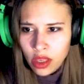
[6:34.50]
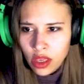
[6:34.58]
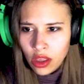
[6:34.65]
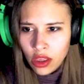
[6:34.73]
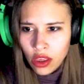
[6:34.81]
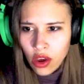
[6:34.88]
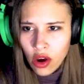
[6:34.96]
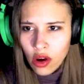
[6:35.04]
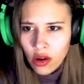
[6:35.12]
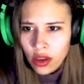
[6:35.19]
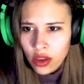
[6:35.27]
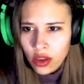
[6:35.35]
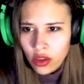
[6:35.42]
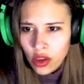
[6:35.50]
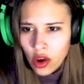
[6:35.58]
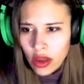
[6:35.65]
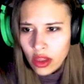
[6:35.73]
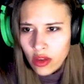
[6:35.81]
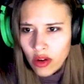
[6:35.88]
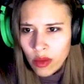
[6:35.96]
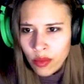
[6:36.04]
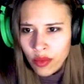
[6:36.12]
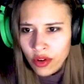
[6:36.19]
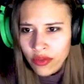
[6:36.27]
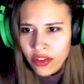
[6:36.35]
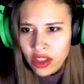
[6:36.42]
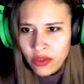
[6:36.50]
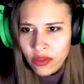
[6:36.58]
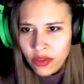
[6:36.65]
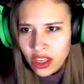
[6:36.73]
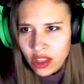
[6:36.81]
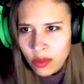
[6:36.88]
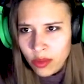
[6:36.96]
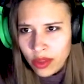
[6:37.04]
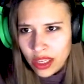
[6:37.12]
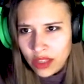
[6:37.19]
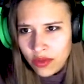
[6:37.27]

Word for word: Though, you know, I know a perfect freaking place